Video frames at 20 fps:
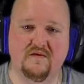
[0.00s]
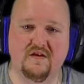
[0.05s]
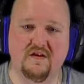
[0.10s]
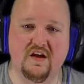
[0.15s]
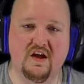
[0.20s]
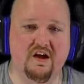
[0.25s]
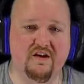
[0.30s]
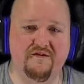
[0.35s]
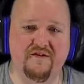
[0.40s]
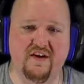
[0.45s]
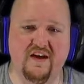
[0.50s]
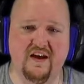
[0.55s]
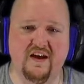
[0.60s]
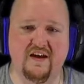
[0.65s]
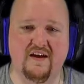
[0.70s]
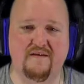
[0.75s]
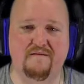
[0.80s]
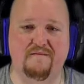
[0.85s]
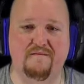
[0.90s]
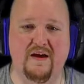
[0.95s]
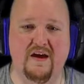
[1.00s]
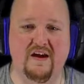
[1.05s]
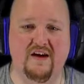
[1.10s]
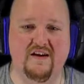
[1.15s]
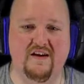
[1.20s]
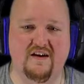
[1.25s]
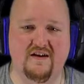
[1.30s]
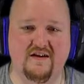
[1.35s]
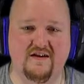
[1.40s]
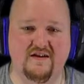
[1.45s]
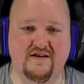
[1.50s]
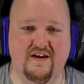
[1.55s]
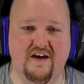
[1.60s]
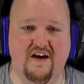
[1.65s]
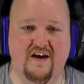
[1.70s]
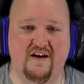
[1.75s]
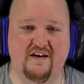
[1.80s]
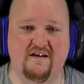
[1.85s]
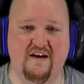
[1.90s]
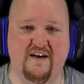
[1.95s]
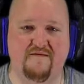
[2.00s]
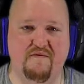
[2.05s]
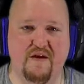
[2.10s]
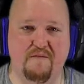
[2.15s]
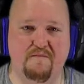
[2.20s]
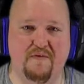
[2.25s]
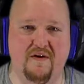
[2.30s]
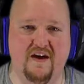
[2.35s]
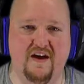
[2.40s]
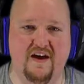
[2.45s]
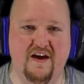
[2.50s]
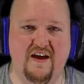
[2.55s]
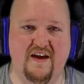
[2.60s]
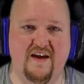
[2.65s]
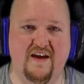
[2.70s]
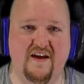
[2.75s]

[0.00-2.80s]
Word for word: or if you get Mettaton to autograph my butt.